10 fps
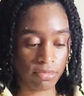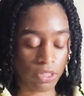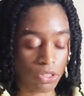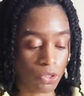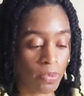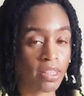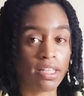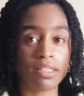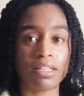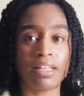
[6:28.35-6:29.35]
Consuming
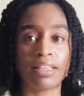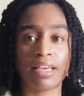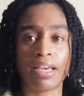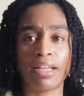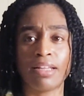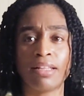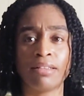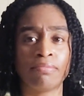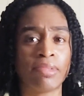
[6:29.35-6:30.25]
things like that, and then